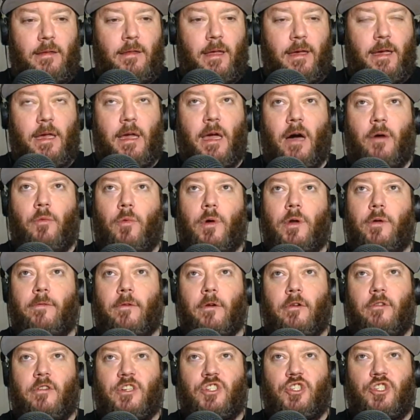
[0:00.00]
like he got one over
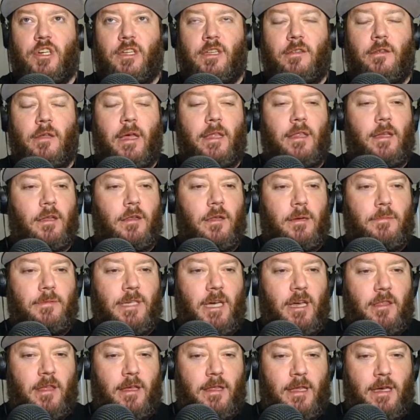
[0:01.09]
Christian in the clips I
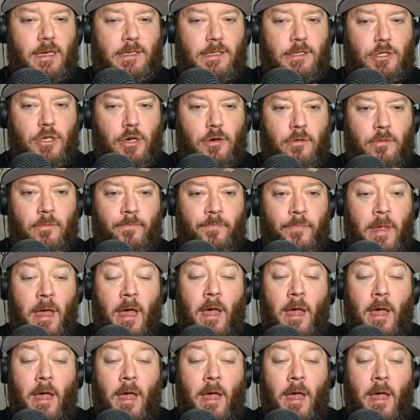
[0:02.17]
think they had shown,